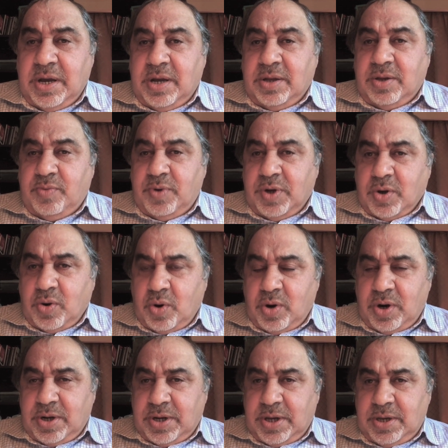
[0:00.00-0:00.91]
to
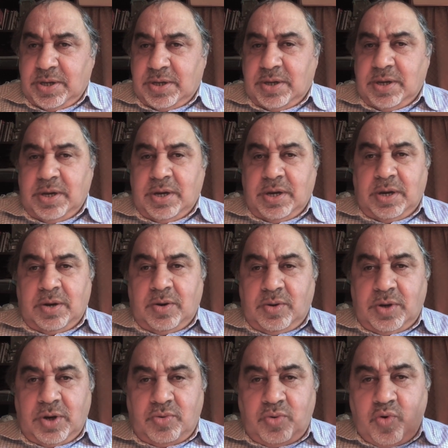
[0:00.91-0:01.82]
record these.
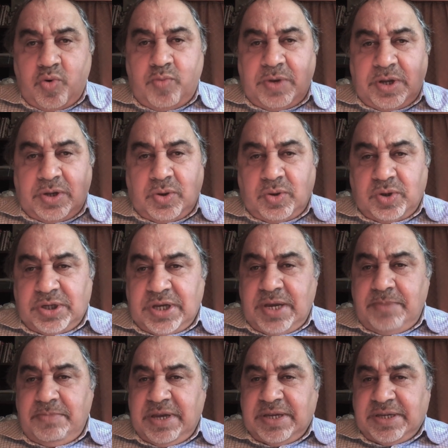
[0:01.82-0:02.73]
The room that you
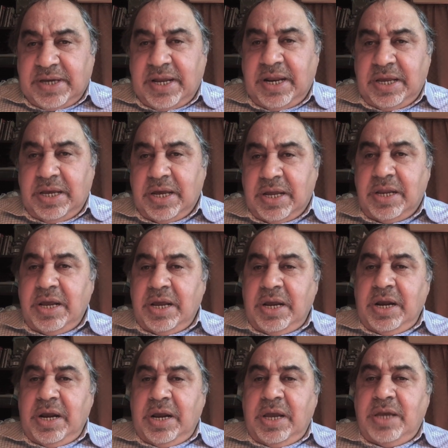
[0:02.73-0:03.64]
see me sitting in
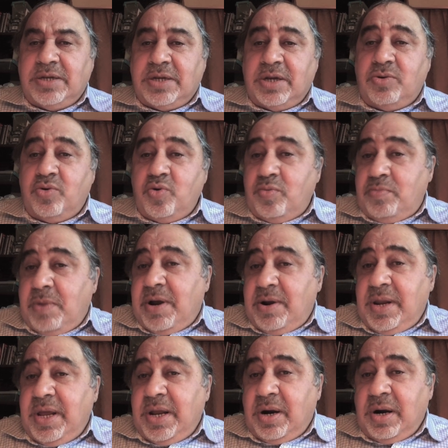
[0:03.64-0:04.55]
is the room I
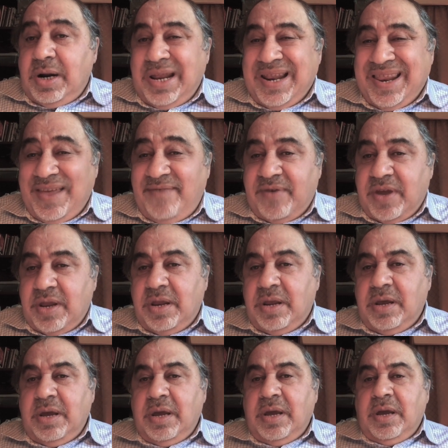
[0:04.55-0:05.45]
literally live
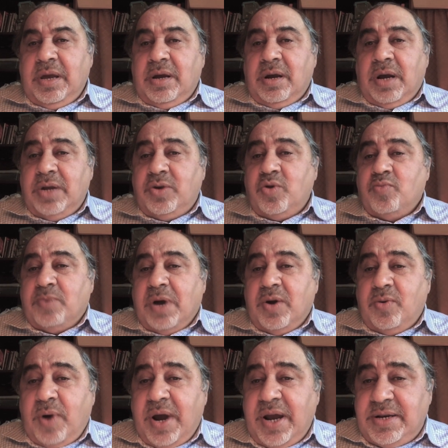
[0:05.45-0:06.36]
in. I do
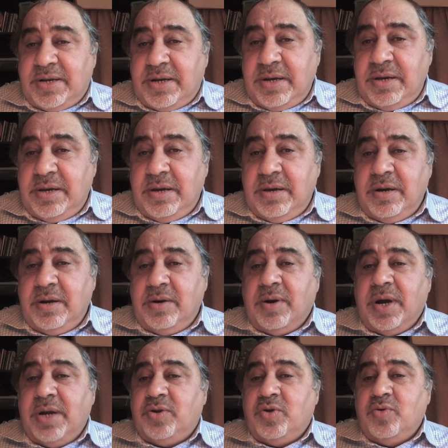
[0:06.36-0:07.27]
my writing
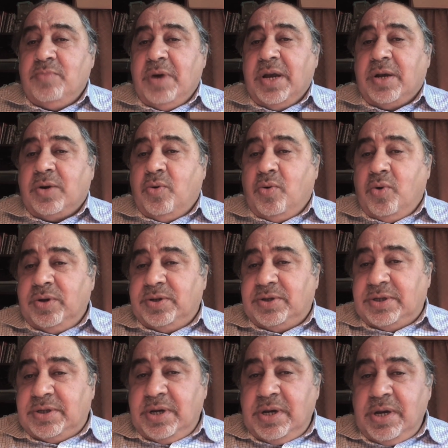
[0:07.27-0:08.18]
here, I do my
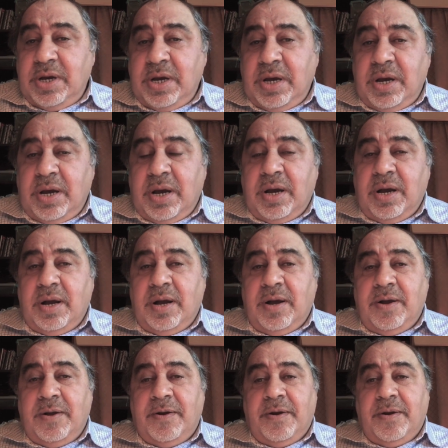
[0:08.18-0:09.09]
course
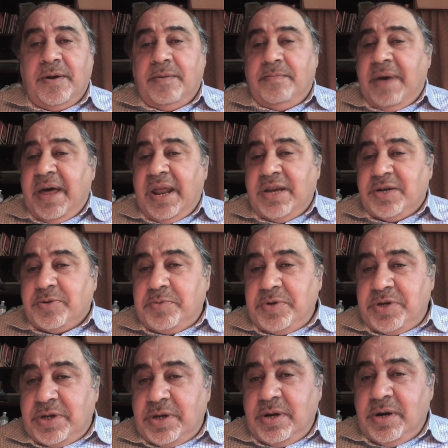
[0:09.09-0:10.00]

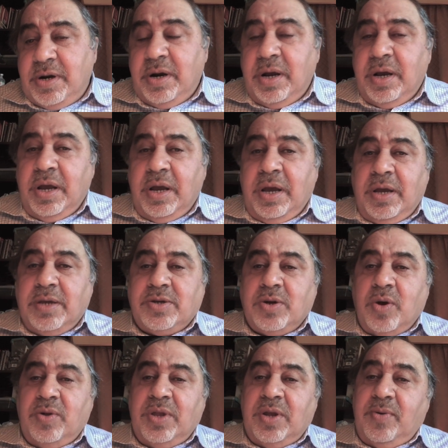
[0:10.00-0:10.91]
management here.
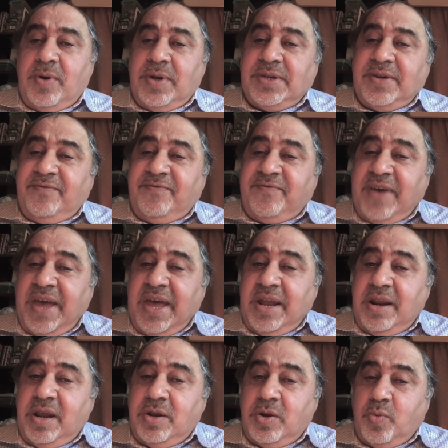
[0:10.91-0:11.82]
So there is a
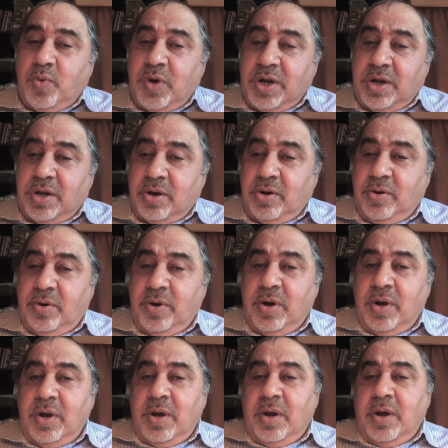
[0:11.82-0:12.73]
fan in the window
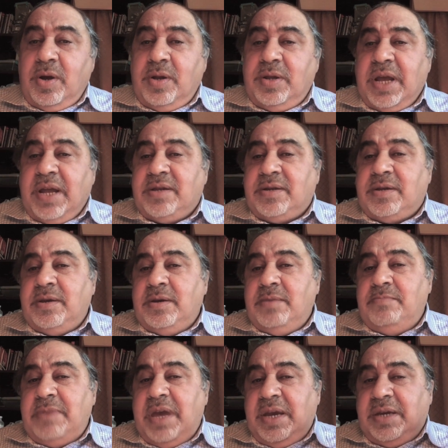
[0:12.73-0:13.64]
that
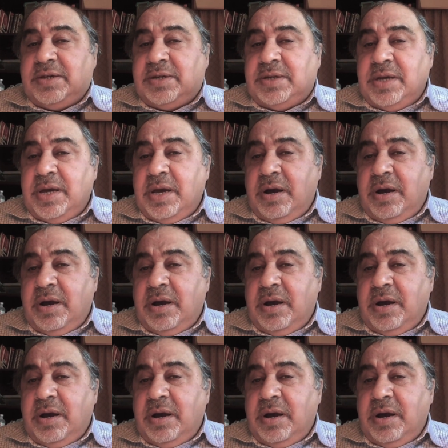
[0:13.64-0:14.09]
makes the